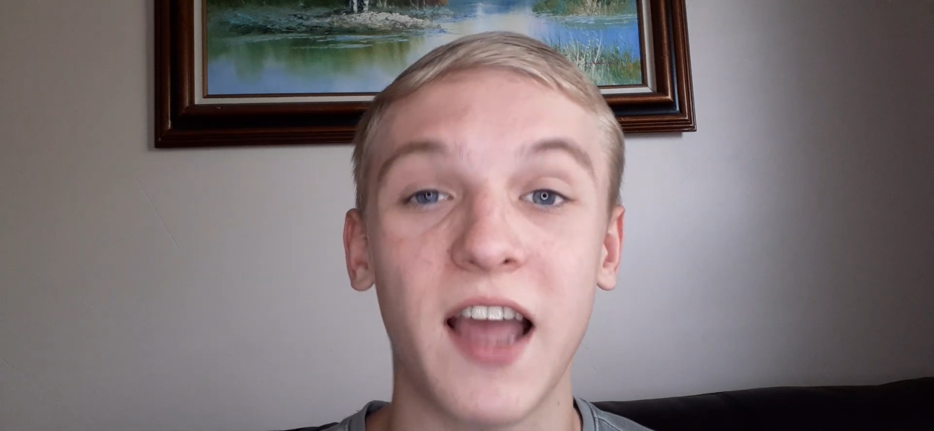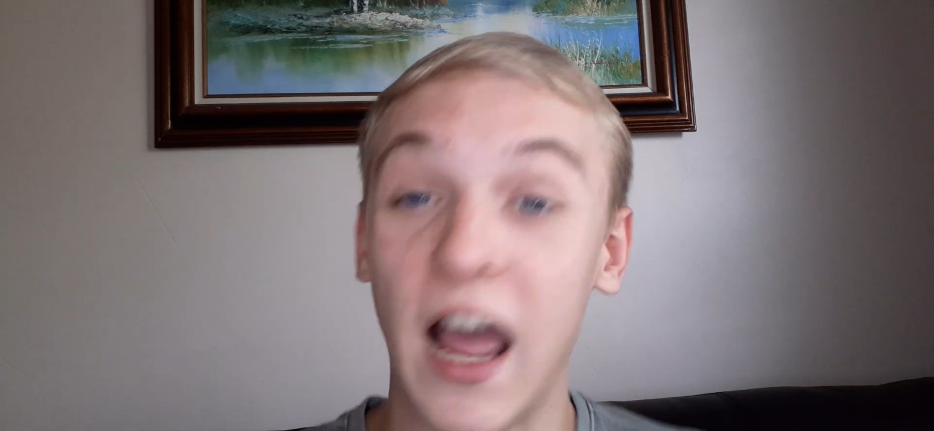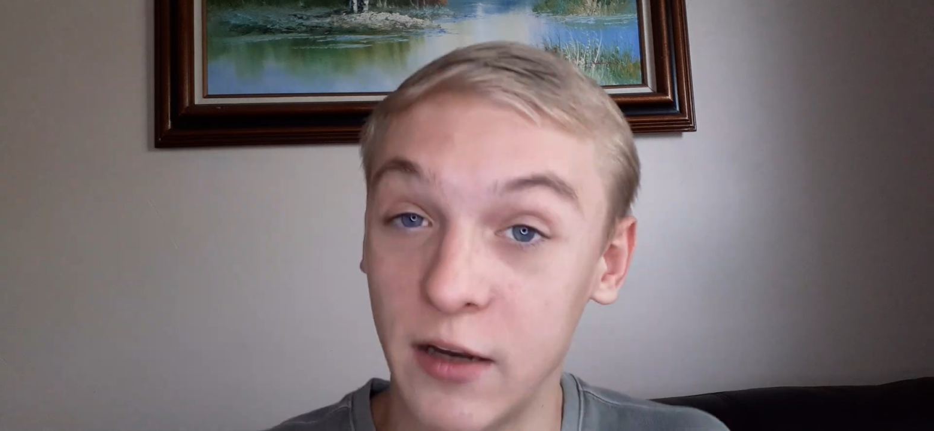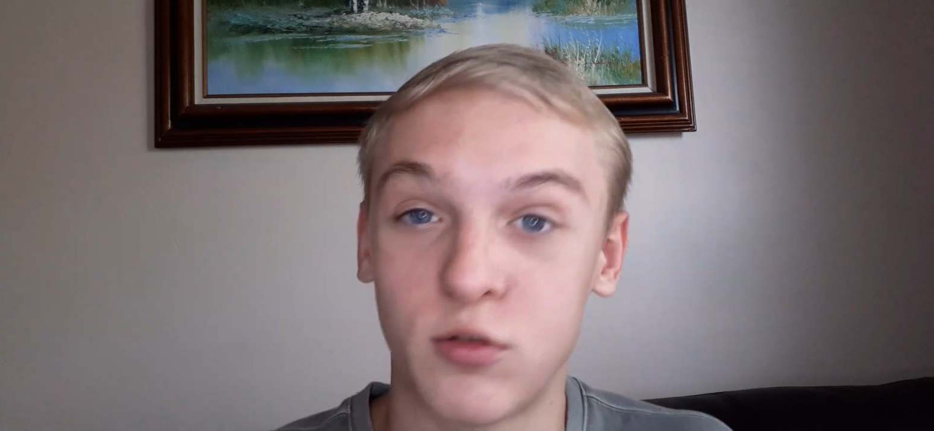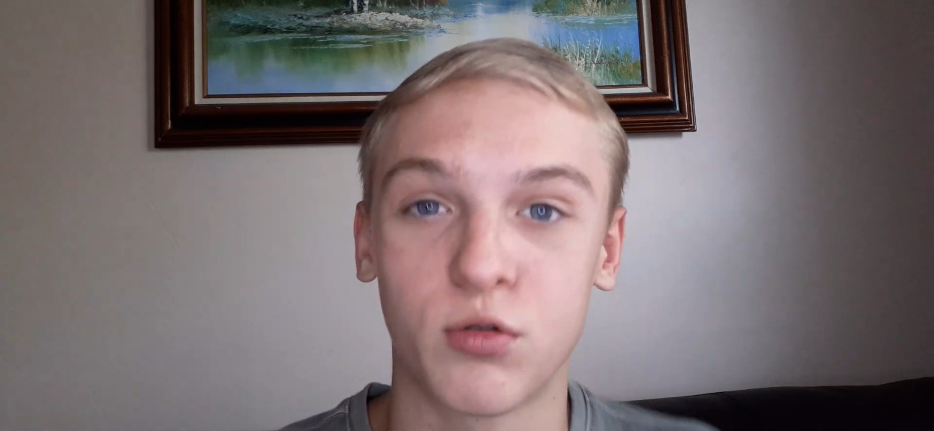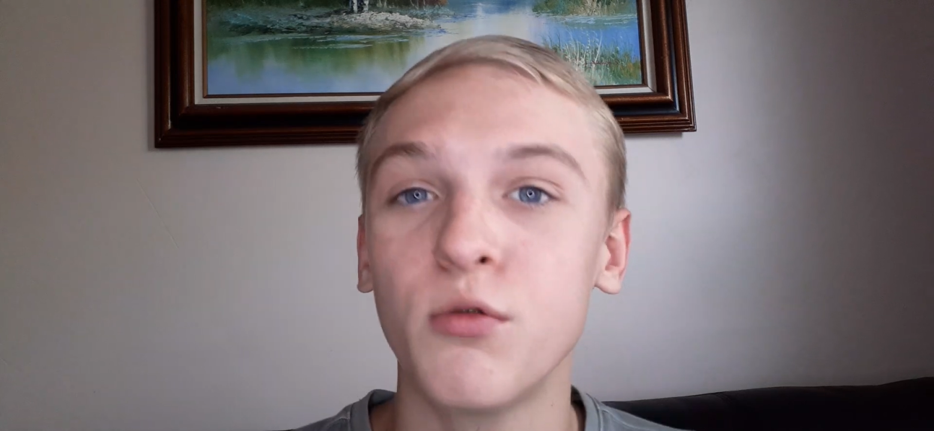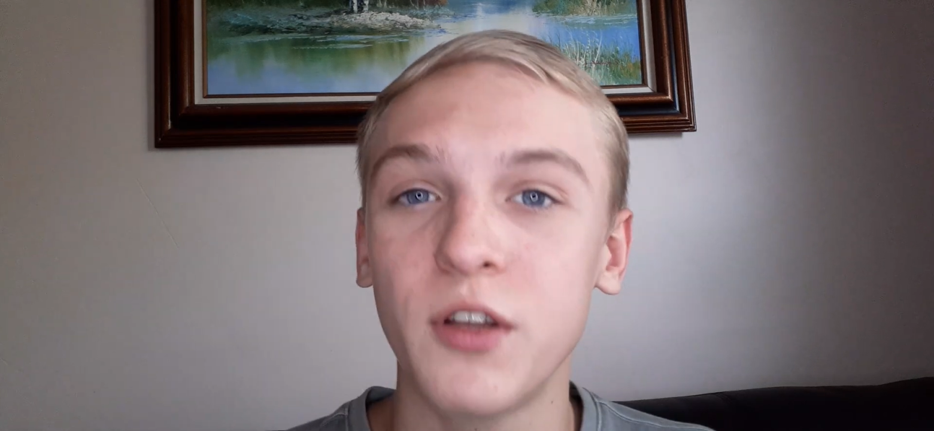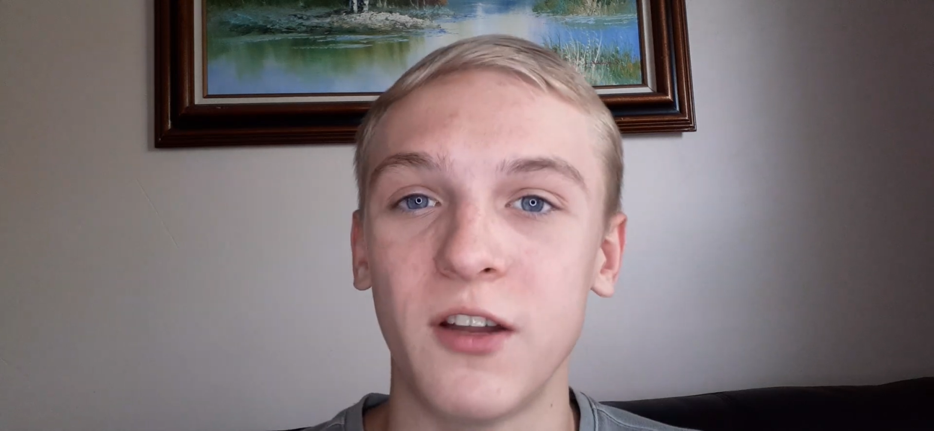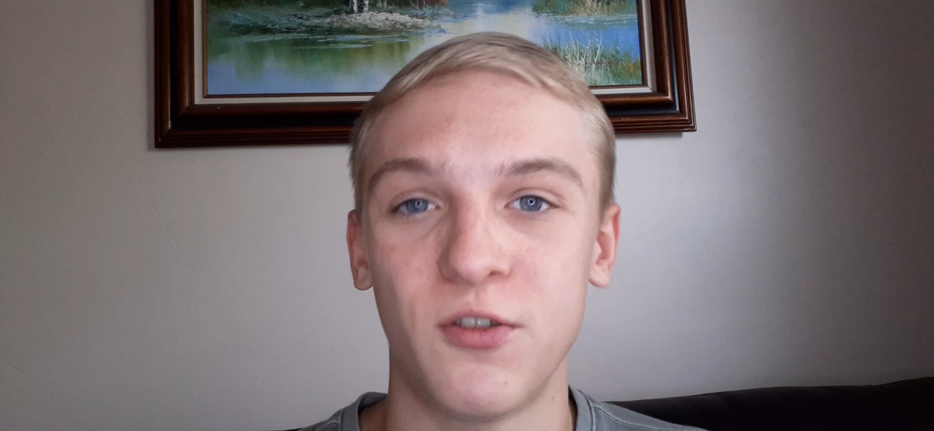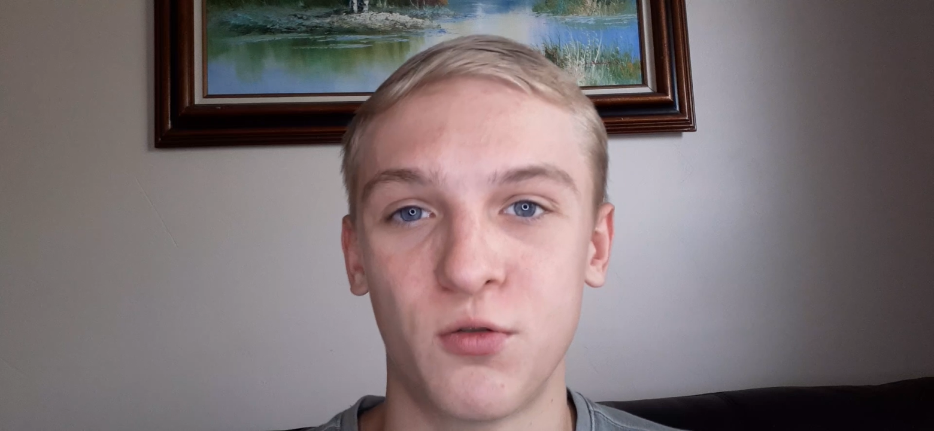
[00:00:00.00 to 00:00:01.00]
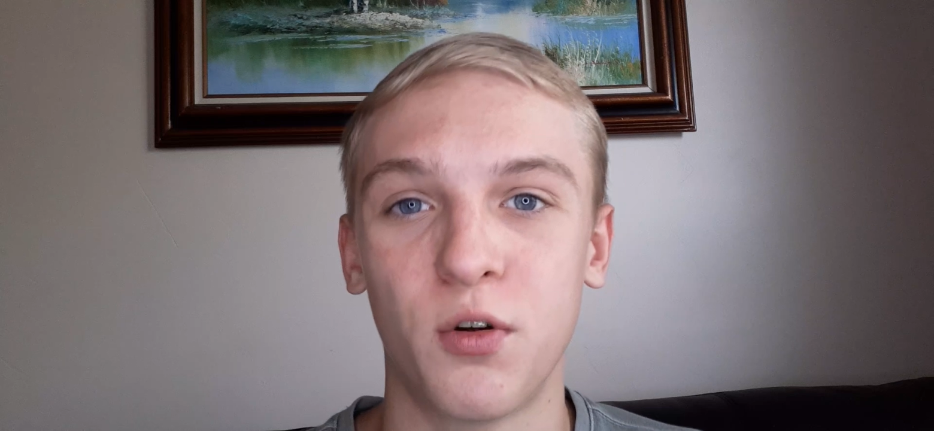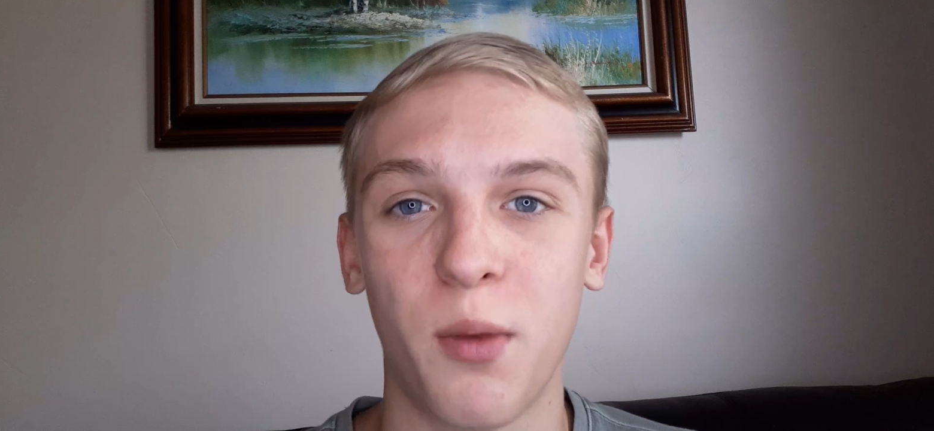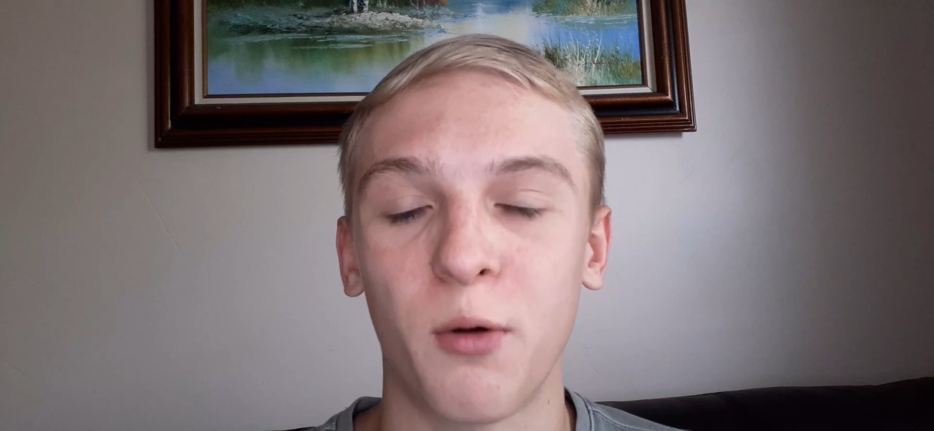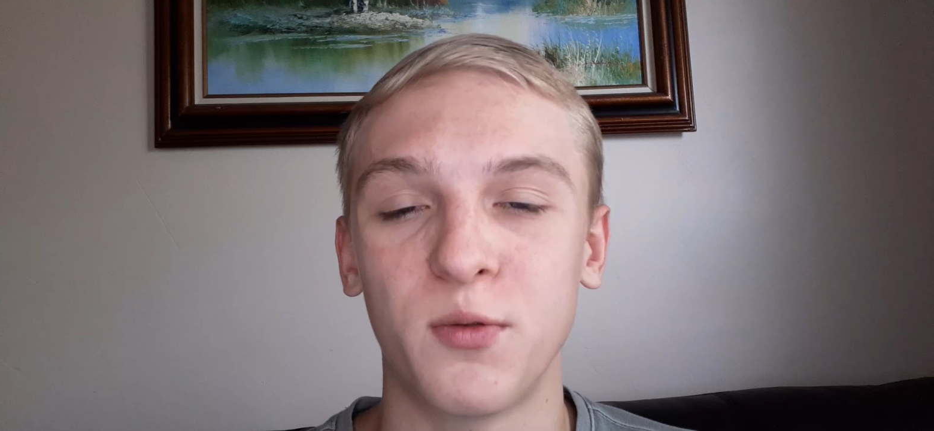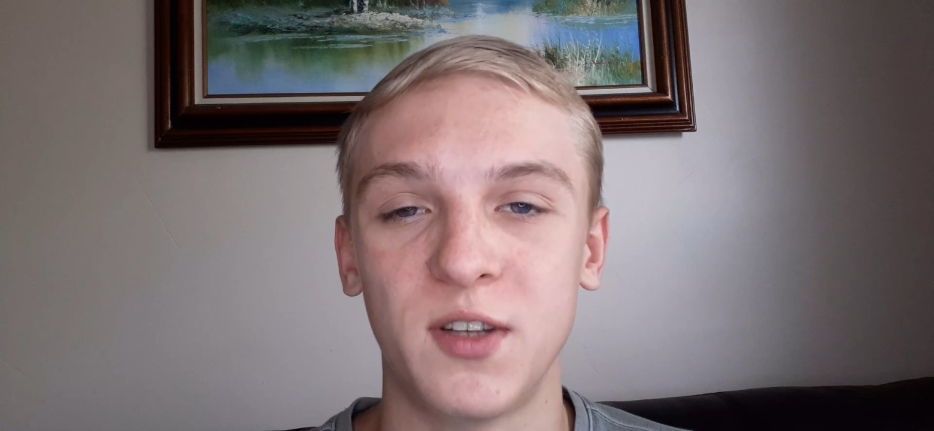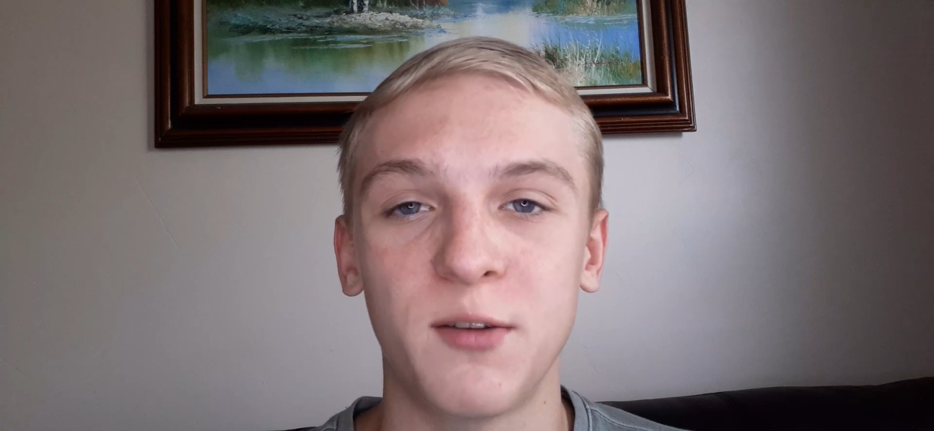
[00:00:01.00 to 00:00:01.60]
I truly enjoy my routine.